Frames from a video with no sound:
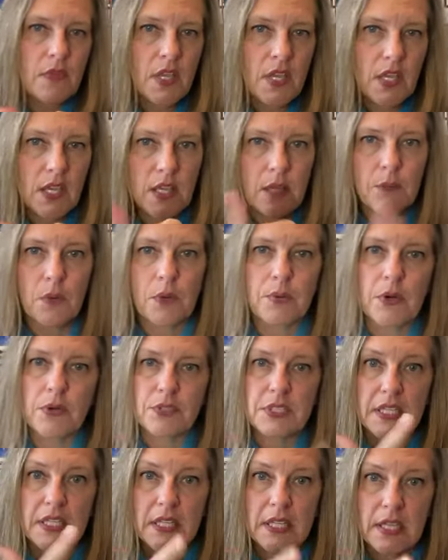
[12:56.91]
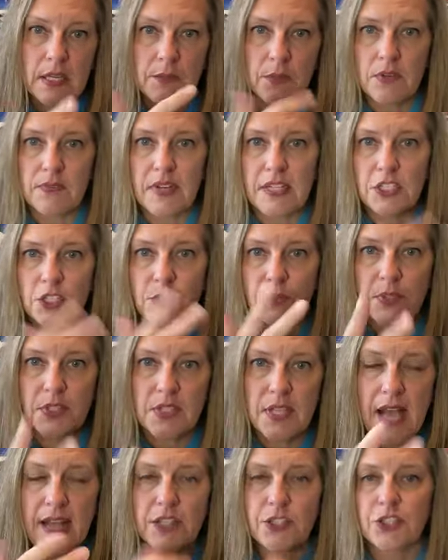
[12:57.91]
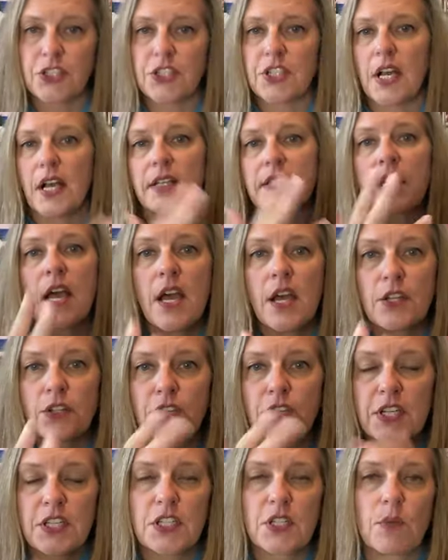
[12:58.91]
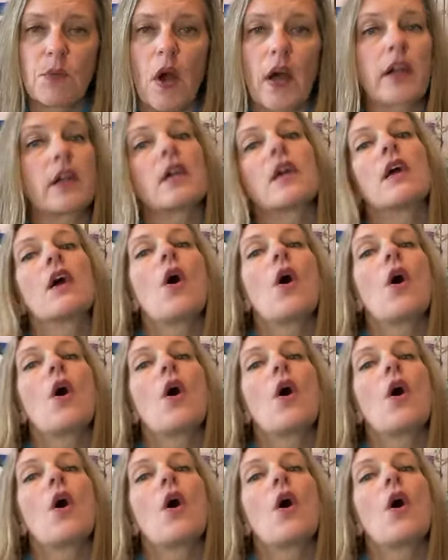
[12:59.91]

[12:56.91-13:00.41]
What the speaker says: Eat more protein, eat more vegetables, exercise, drink some water.